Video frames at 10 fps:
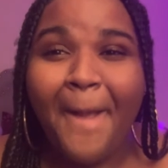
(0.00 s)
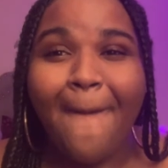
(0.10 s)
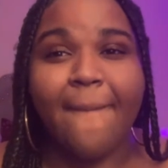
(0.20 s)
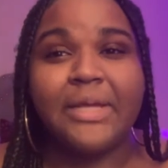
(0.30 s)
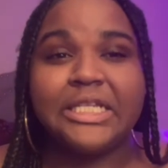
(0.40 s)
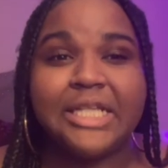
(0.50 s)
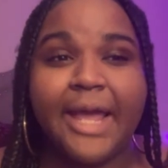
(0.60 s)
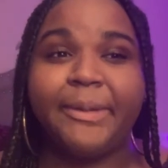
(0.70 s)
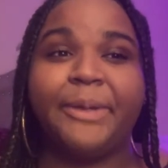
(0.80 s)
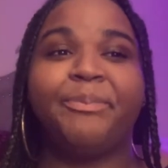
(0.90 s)
bitches
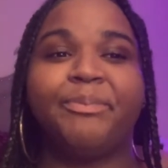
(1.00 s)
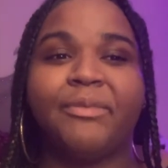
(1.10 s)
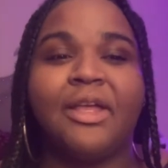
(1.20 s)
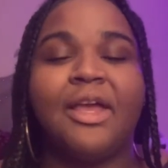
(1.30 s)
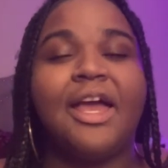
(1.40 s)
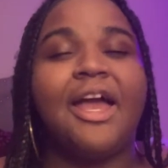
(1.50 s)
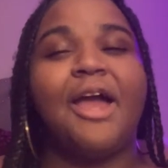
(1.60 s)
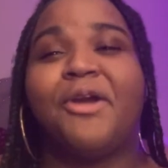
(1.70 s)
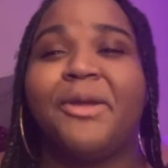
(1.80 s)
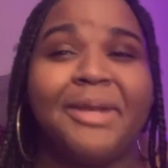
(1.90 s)
happy. I
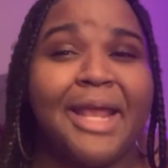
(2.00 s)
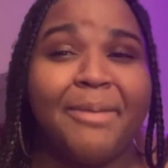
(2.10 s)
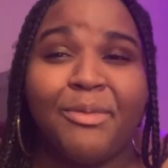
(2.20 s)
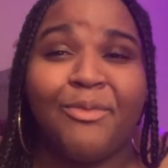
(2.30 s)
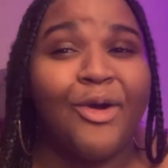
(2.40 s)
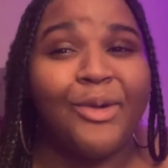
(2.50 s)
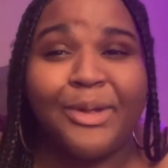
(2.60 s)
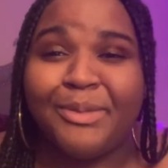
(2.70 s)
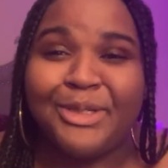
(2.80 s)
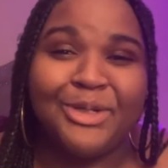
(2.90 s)
already been happy for him,
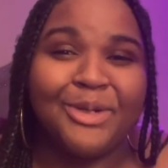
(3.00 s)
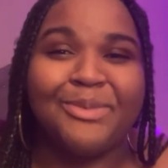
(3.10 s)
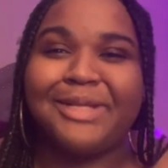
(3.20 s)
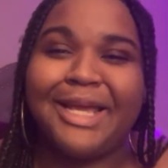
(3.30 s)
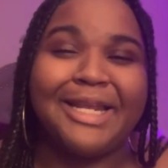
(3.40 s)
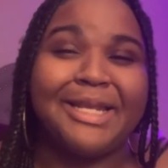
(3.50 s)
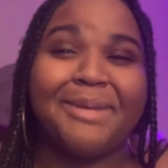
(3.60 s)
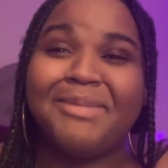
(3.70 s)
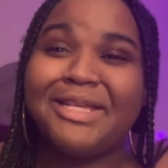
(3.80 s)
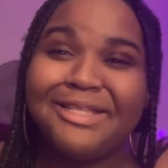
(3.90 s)
but you know what I'm saying, in the
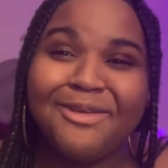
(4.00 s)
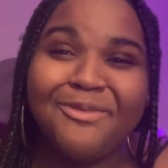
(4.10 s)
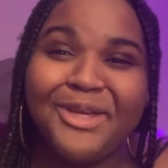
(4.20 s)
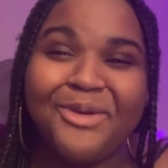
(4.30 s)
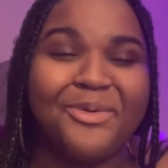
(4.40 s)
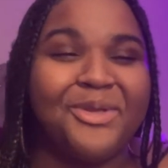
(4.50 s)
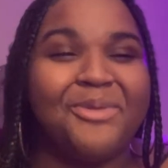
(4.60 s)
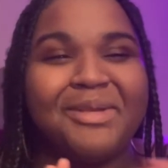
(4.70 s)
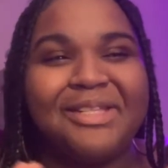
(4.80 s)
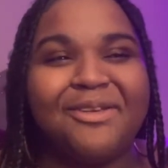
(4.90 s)
midst of it, when you
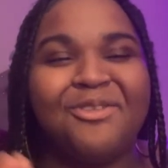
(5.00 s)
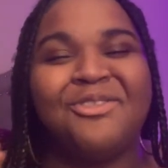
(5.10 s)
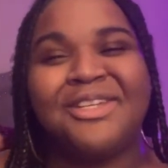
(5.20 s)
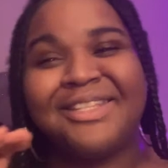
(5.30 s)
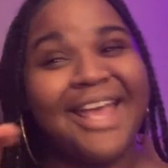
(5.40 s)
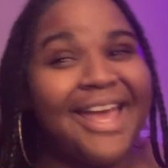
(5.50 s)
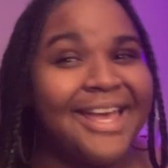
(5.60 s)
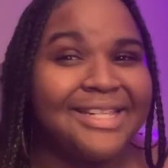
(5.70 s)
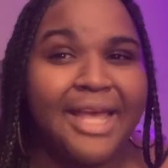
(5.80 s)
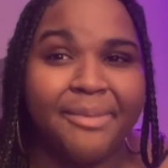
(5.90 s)
miss it, you're just
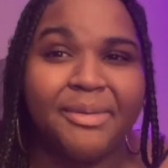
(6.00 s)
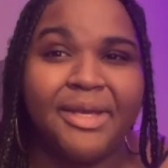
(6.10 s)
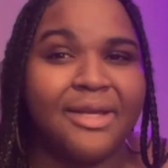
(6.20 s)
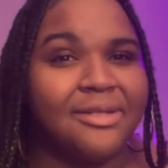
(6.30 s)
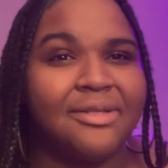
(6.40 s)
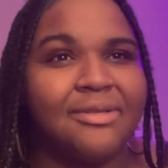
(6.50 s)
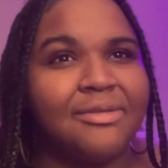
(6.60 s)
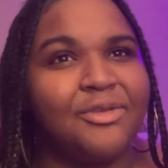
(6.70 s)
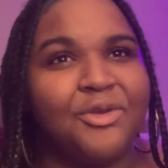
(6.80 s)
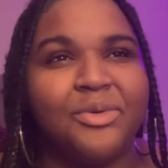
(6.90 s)
as happy as
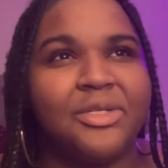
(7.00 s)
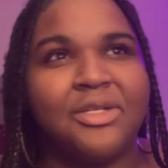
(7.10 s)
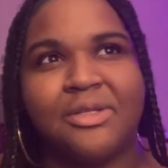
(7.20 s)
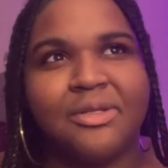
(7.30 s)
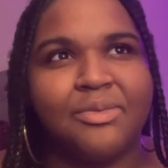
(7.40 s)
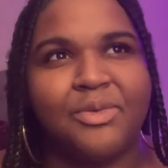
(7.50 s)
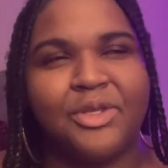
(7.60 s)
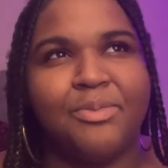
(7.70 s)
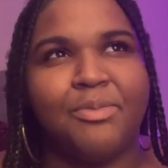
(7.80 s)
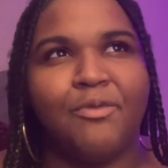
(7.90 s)
you was just
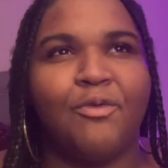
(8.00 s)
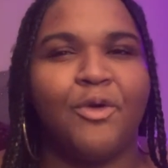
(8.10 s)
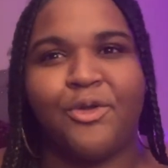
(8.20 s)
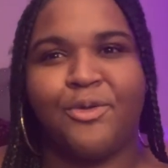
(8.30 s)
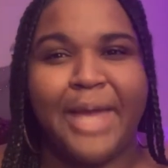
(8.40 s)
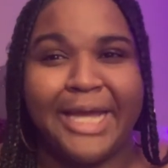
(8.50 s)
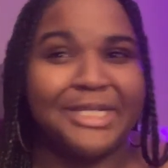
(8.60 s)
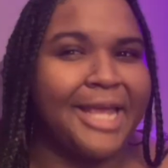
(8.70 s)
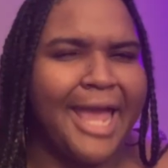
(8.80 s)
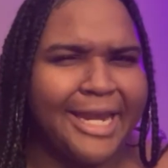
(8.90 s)
before you
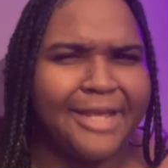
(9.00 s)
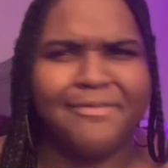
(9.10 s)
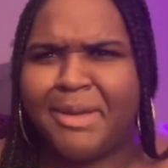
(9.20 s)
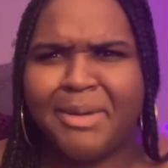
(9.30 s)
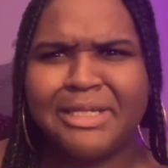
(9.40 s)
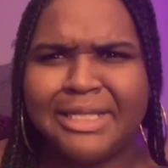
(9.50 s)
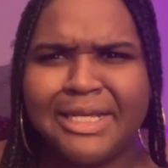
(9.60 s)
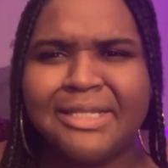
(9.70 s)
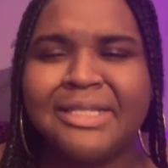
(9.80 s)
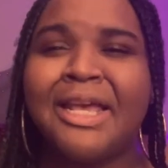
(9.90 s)
actually had it, if that makes
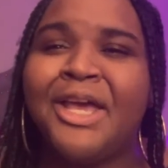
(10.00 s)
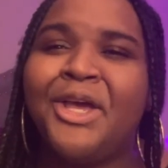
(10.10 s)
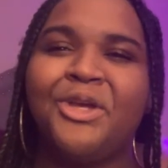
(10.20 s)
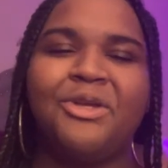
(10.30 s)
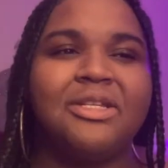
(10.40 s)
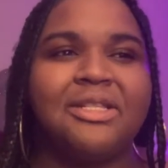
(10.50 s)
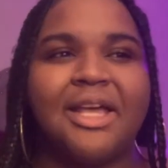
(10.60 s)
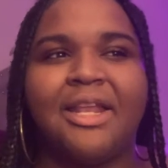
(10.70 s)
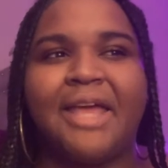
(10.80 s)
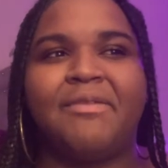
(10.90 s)
sense. You just
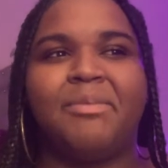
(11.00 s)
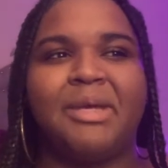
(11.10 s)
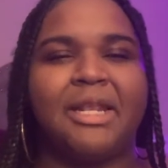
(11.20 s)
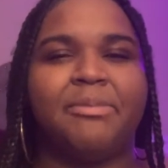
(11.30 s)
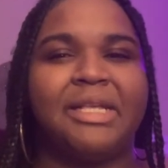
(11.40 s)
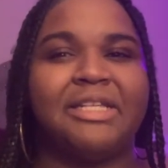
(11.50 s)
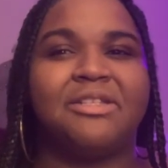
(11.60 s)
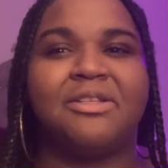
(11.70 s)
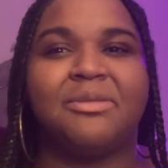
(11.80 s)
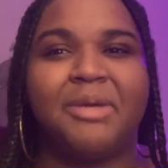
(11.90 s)
gotta have to be in that place,
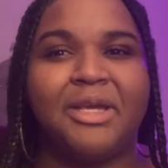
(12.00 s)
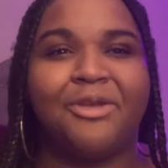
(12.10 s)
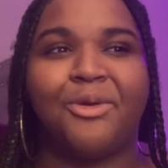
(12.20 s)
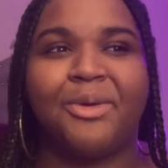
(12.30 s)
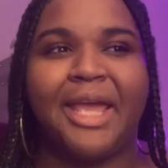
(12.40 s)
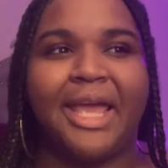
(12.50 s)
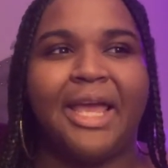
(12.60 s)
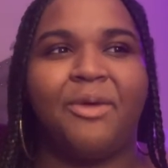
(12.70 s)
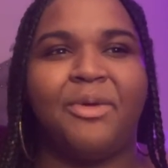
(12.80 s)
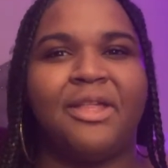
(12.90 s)
just being
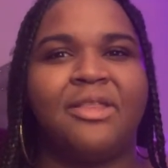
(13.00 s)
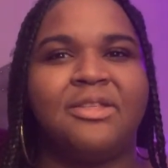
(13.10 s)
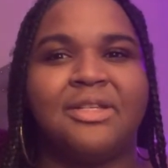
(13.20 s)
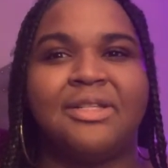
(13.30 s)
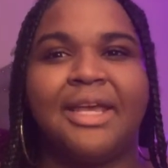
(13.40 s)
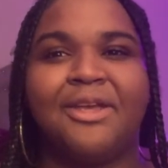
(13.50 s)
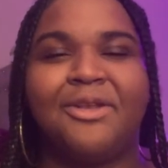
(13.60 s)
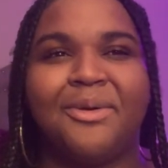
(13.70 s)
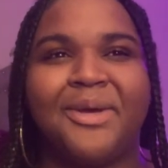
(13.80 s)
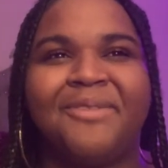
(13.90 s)
okay with just like, you
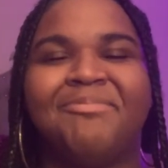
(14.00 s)
know what,